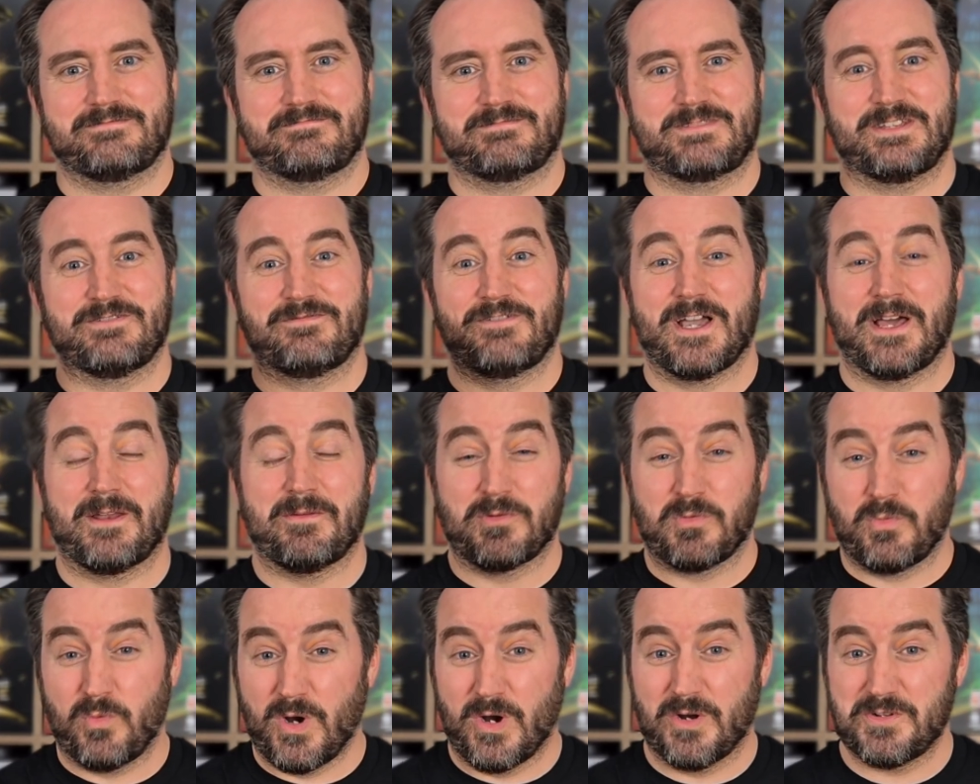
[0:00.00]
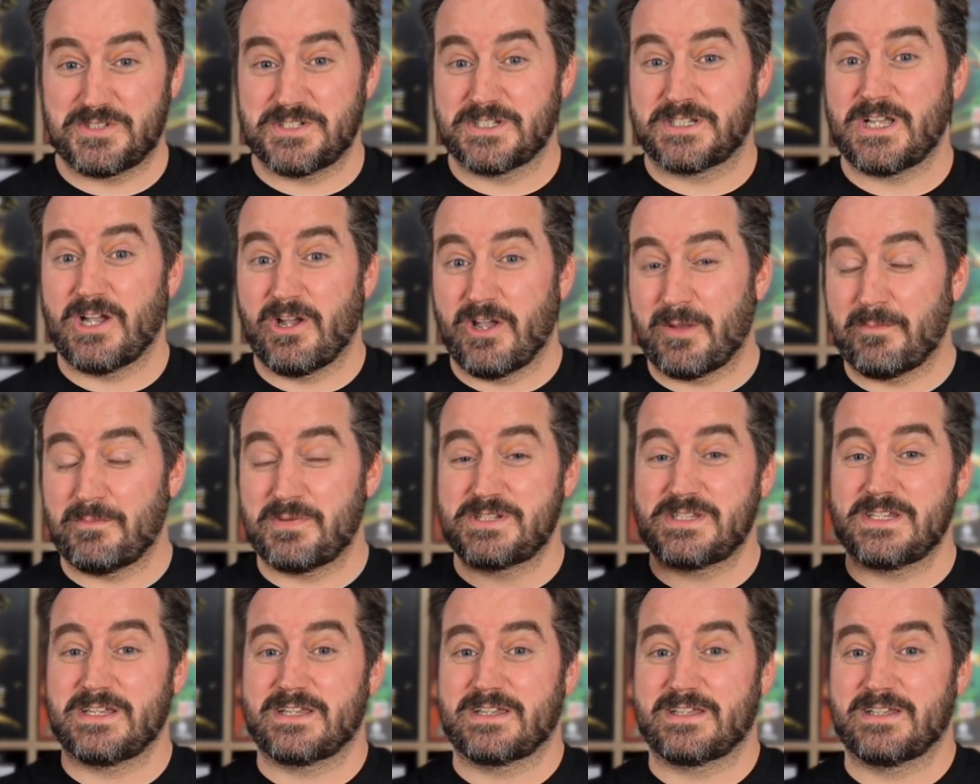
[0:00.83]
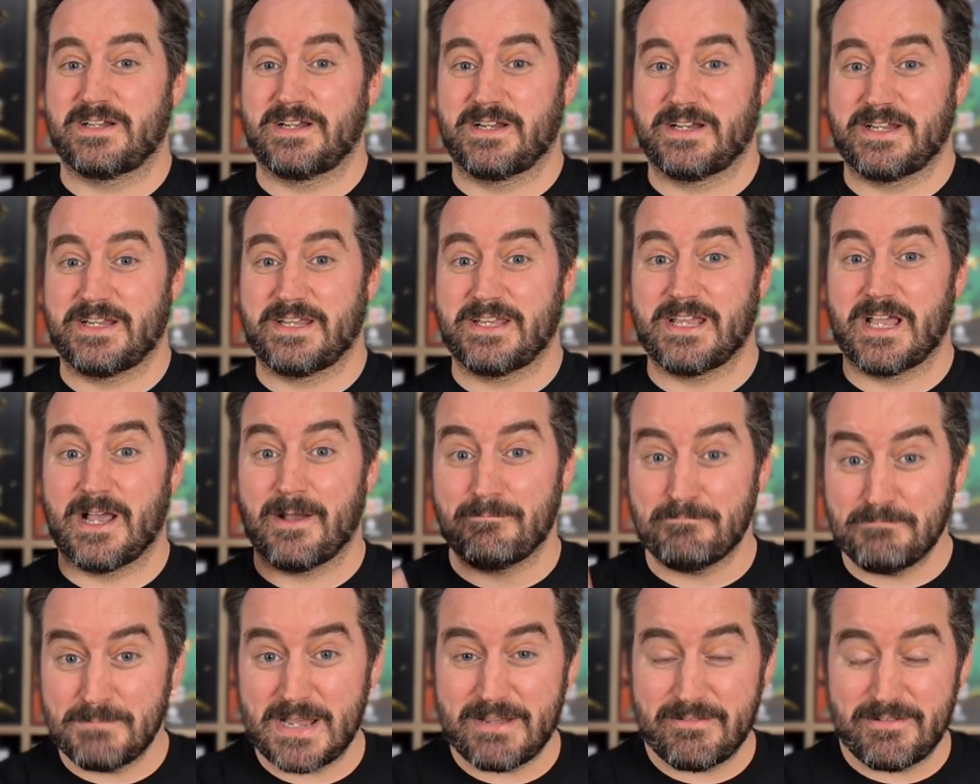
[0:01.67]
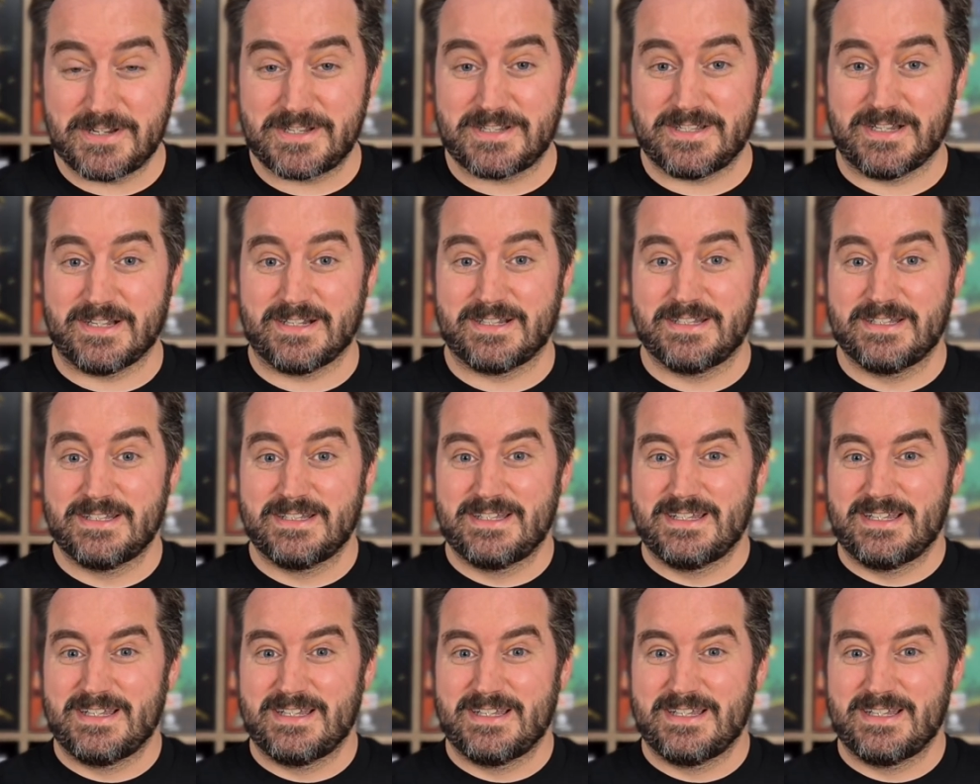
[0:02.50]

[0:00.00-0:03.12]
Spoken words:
developed worlds are going, particularly America,